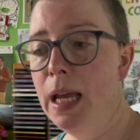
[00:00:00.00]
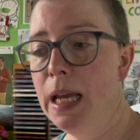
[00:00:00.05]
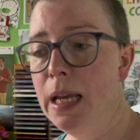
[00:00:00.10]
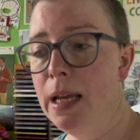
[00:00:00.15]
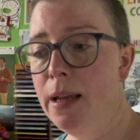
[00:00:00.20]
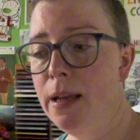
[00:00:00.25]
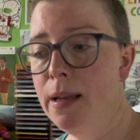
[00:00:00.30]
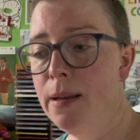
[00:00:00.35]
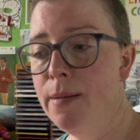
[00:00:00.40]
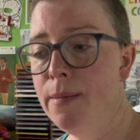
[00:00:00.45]

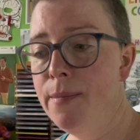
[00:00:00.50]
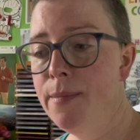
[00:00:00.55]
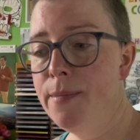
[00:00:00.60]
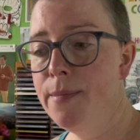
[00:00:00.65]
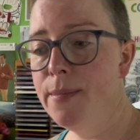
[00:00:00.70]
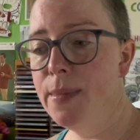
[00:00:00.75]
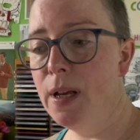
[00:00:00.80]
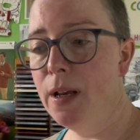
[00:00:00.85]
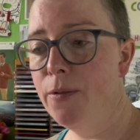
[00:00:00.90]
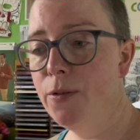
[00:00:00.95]

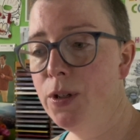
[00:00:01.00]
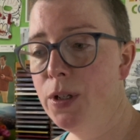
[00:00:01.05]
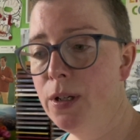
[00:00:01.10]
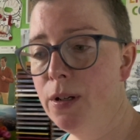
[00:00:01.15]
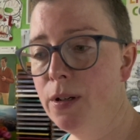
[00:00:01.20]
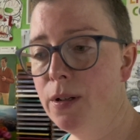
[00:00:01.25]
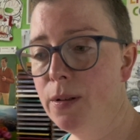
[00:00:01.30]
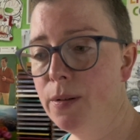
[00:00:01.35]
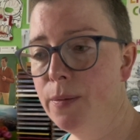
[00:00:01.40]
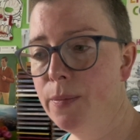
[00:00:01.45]
I've
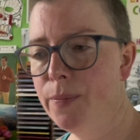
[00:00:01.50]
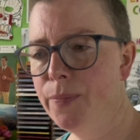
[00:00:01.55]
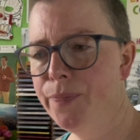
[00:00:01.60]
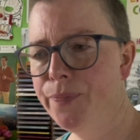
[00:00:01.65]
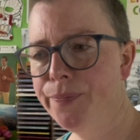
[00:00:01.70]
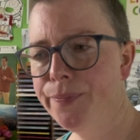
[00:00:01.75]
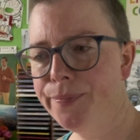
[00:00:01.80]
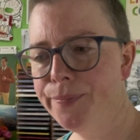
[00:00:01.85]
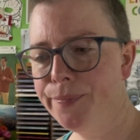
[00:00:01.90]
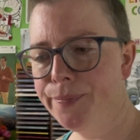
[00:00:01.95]
shared
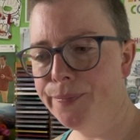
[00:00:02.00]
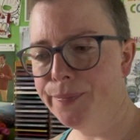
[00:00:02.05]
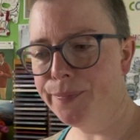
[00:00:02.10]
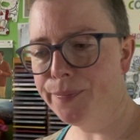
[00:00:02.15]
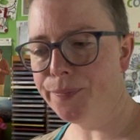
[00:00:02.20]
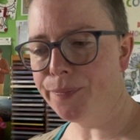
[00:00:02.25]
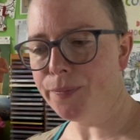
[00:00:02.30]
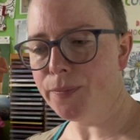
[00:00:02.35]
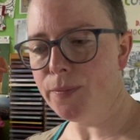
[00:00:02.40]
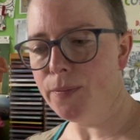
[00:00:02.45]

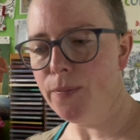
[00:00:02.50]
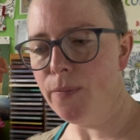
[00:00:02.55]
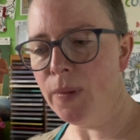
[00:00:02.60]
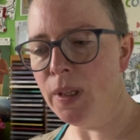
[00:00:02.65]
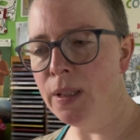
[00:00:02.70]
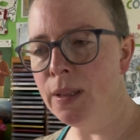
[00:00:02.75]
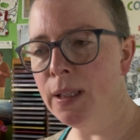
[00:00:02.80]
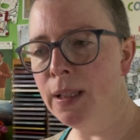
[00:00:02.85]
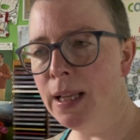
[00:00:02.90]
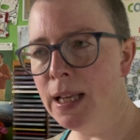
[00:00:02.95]

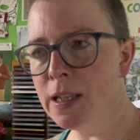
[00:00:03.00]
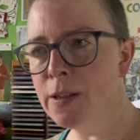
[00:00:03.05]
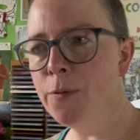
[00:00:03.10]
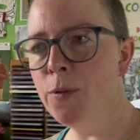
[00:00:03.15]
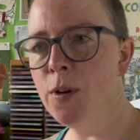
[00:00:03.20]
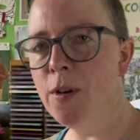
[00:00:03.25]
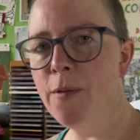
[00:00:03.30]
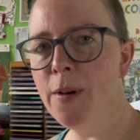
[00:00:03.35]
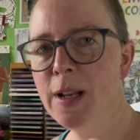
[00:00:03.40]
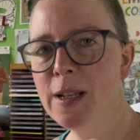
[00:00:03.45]
the last
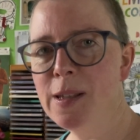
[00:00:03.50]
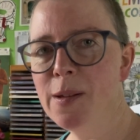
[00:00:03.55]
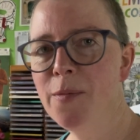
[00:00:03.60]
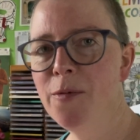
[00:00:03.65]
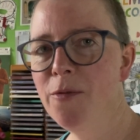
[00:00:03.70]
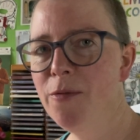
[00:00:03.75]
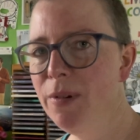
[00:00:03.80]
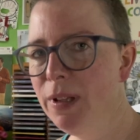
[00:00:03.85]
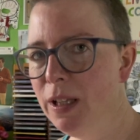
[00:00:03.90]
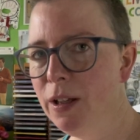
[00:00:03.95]
few. I've had
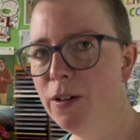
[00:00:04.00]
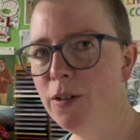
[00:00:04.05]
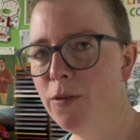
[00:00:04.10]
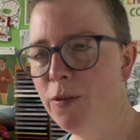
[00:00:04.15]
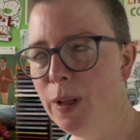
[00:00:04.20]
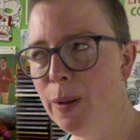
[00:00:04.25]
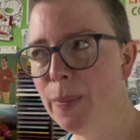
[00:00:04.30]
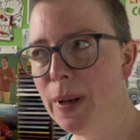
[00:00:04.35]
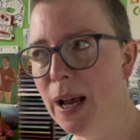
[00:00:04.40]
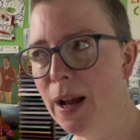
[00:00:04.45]
some really good
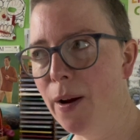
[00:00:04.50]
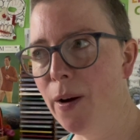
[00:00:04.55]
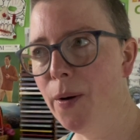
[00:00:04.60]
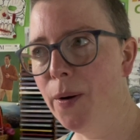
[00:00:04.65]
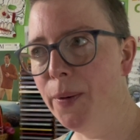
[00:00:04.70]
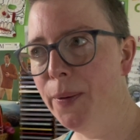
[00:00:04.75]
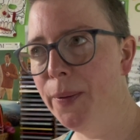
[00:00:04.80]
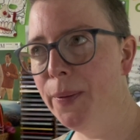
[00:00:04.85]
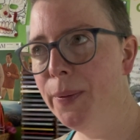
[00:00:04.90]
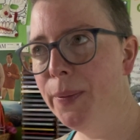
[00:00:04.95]
feedback
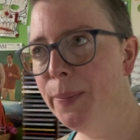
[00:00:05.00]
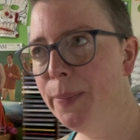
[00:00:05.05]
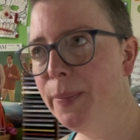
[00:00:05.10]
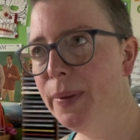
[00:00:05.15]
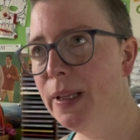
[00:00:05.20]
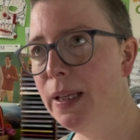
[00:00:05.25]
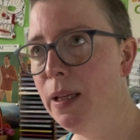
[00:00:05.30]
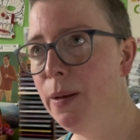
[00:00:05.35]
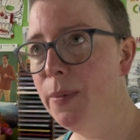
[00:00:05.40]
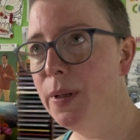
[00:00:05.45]
on
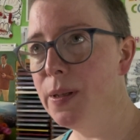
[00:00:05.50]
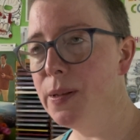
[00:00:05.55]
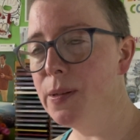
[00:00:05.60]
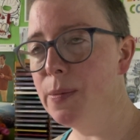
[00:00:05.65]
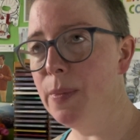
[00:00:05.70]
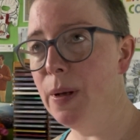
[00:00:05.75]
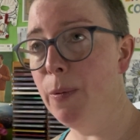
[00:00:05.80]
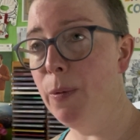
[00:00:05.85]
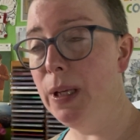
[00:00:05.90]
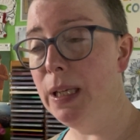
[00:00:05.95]
the
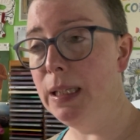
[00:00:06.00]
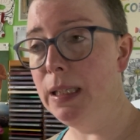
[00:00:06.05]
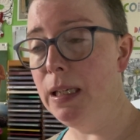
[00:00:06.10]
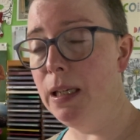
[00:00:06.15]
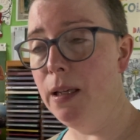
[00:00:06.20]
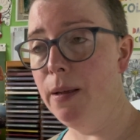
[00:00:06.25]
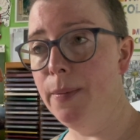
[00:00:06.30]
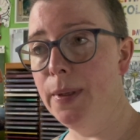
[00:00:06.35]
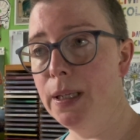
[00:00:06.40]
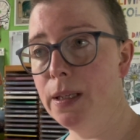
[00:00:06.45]
emails, my weekly
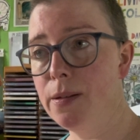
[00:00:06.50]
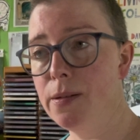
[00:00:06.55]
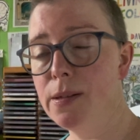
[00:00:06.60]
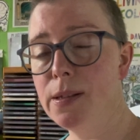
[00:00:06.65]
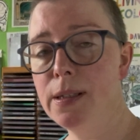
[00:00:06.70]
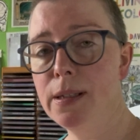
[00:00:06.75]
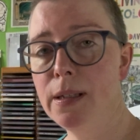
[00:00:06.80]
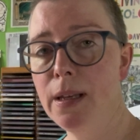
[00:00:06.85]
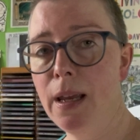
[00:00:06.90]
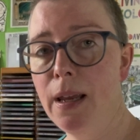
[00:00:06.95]

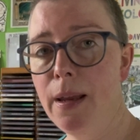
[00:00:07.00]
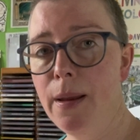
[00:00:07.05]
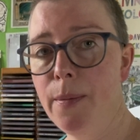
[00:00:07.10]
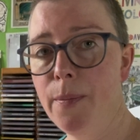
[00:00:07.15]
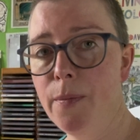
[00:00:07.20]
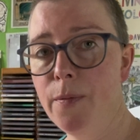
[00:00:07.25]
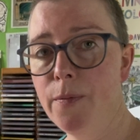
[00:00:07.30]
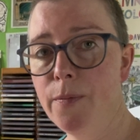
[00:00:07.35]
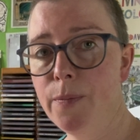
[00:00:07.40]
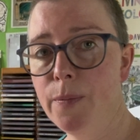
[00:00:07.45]
emails.
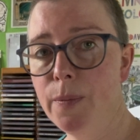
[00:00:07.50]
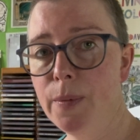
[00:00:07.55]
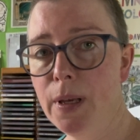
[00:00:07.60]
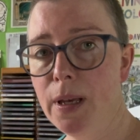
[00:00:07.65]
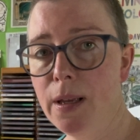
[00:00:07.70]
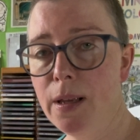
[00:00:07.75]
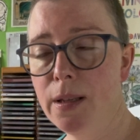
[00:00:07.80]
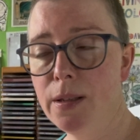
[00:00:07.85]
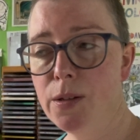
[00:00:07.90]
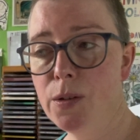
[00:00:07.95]

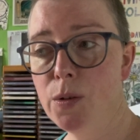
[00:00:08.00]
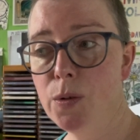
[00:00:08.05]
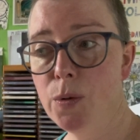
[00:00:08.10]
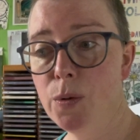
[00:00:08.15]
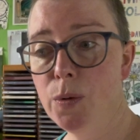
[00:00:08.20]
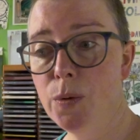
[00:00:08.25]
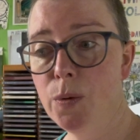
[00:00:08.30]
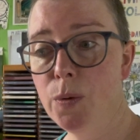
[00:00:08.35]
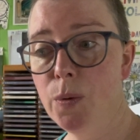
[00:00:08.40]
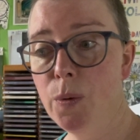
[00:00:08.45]

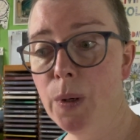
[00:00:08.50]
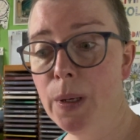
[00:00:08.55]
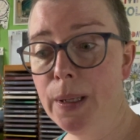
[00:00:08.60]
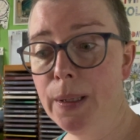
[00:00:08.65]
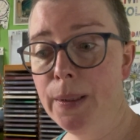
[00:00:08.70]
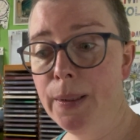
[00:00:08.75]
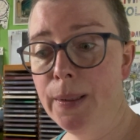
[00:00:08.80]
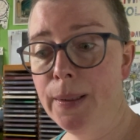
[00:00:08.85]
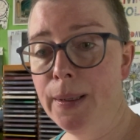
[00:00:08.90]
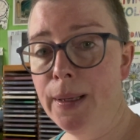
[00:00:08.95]
So
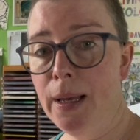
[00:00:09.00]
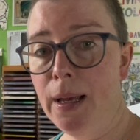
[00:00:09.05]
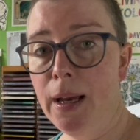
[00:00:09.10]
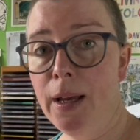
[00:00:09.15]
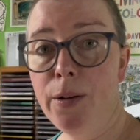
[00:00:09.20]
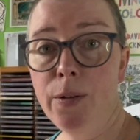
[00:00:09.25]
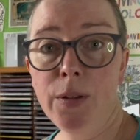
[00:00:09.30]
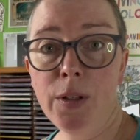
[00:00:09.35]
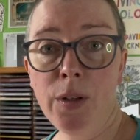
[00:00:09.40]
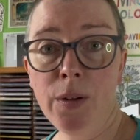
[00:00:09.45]

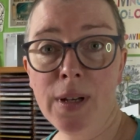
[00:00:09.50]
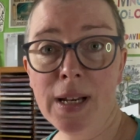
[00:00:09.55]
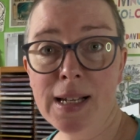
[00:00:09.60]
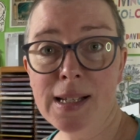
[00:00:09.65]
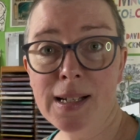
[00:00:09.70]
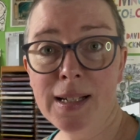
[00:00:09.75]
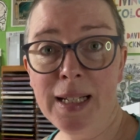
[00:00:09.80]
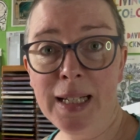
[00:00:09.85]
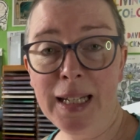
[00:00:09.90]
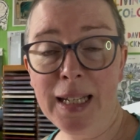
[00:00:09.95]
I know that you
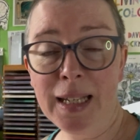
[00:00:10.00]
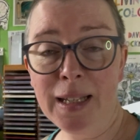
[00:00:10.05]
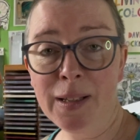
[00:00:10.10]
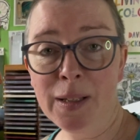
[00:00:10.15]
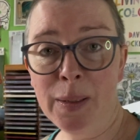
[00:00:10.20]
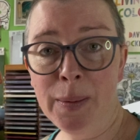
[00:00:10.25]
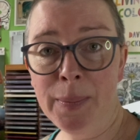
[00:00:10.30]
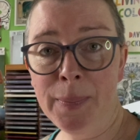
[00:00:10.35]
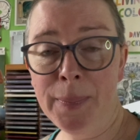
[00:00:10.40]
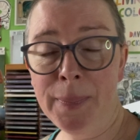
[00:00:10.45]
guys are liking
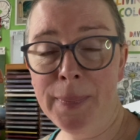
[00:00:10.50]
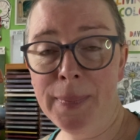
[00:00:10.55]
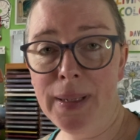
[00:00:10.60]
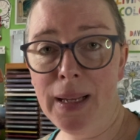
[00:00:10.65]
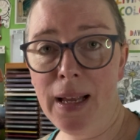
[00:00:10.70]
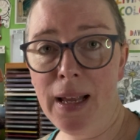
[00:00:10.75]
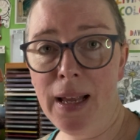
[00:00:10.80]
them.